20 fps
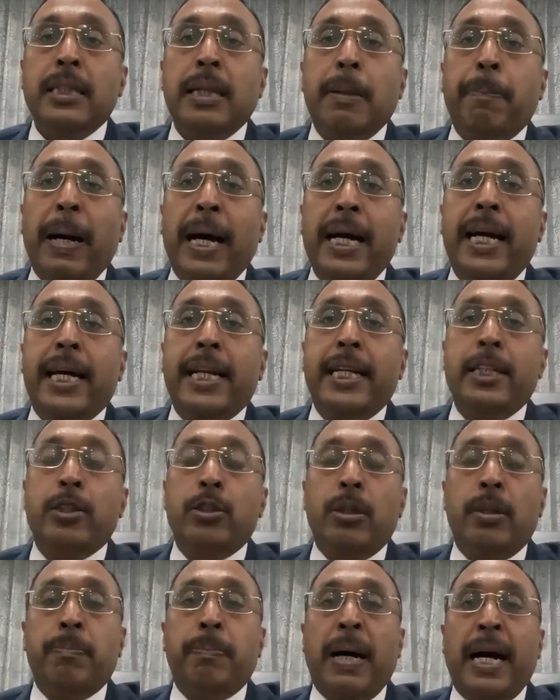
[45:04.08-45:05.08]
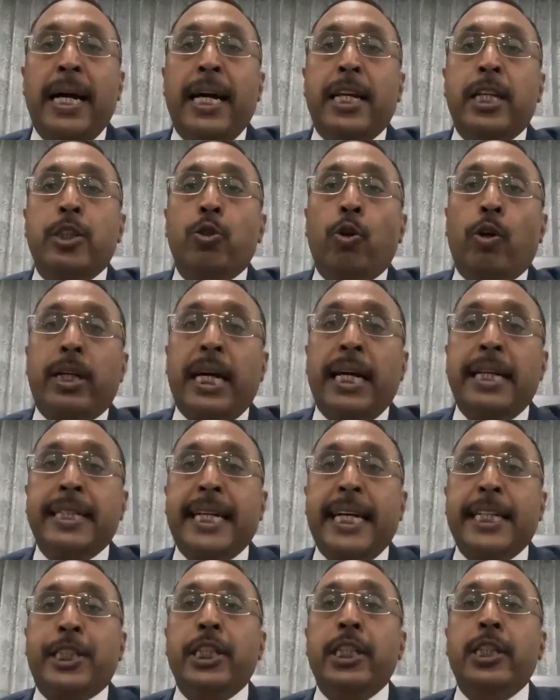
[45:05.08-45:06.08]
buyer is not
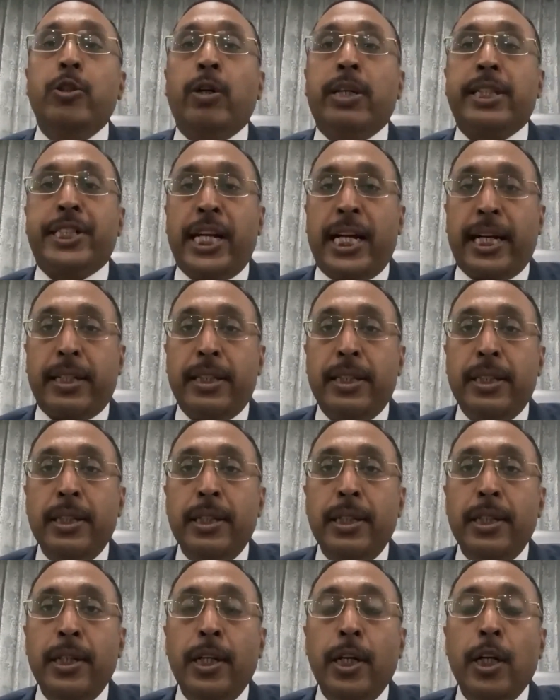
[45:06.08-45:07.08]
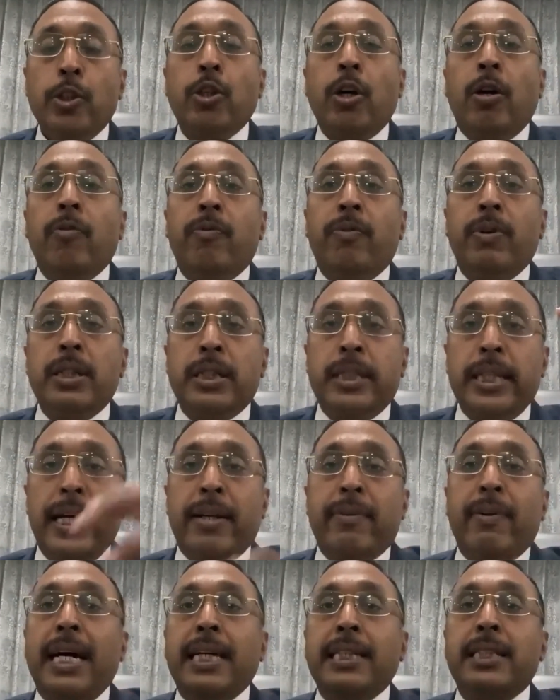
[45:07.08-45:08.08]
encashing your check. So
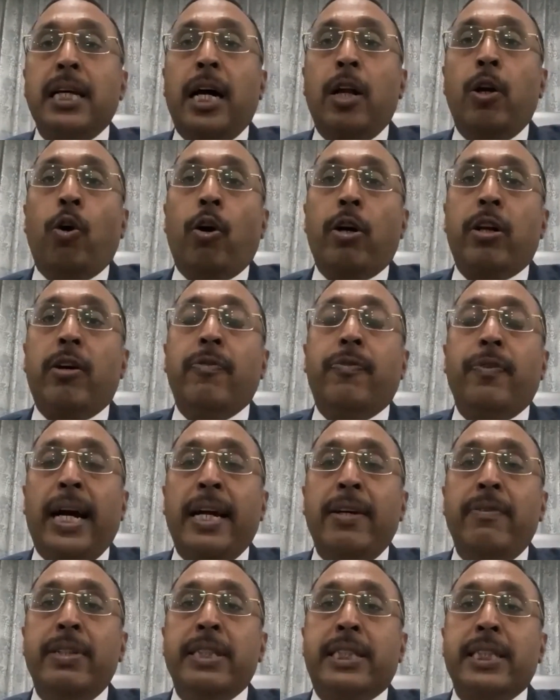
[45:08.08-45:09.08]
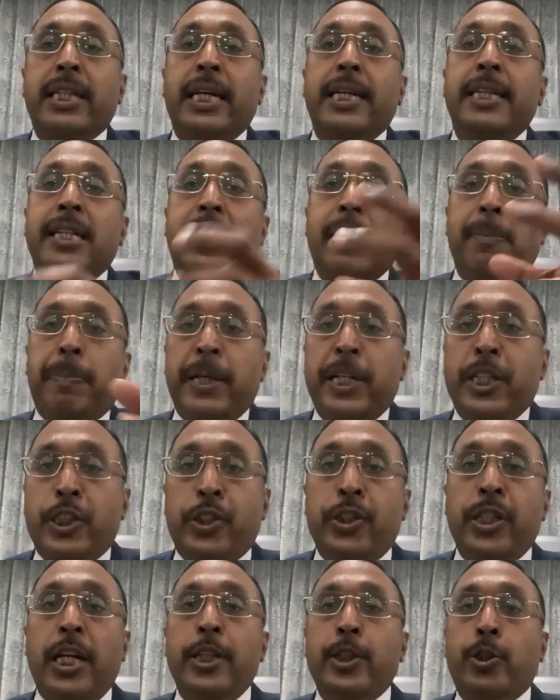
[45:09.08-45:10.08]
there was a lot of, I will say, the
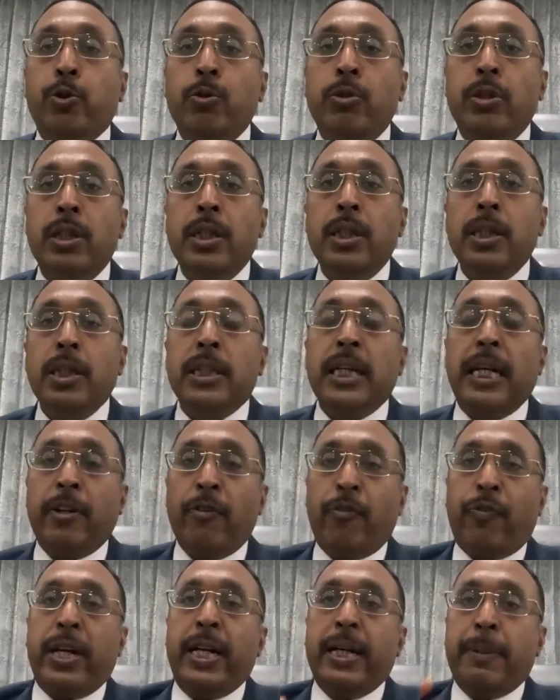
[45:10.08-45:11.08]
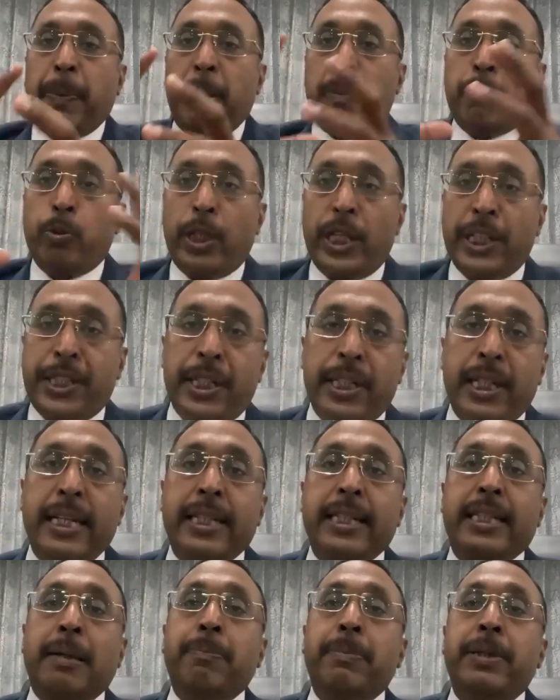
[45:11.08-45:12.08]
interpretational issue. The different permutation
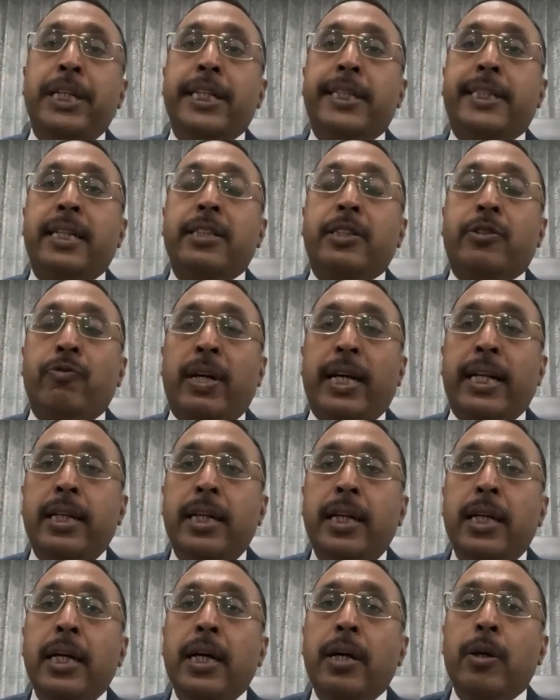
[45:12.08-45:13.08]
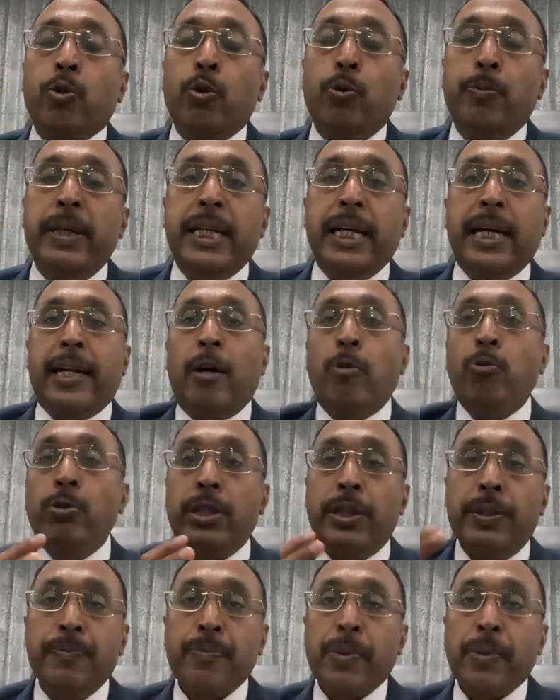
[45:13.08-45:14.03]
and combinations were roaming around,